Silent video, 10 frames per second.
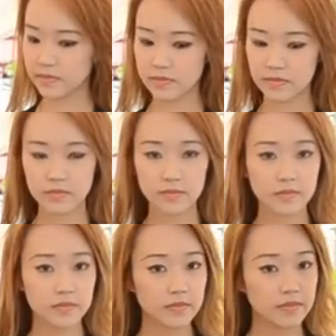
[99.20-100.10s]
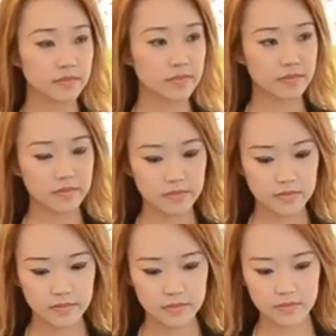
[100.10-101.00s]

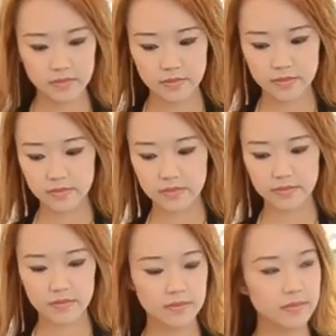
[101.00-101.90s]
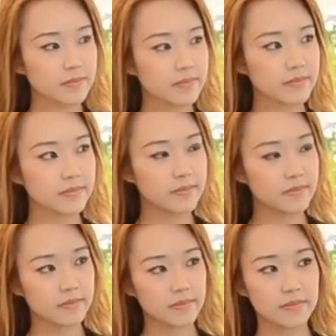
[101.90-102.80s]

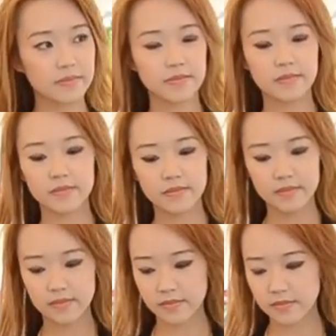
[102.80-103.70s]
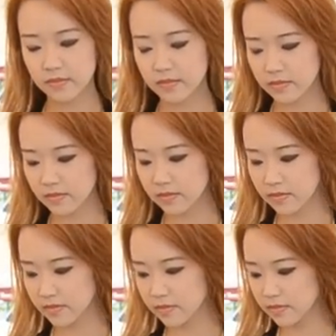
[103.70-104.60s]

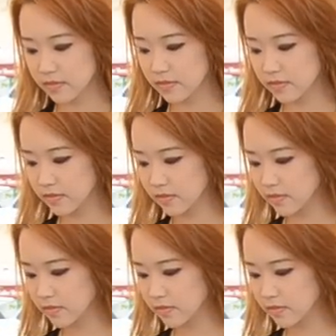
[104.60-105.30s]
No words are spoken by the person on screen.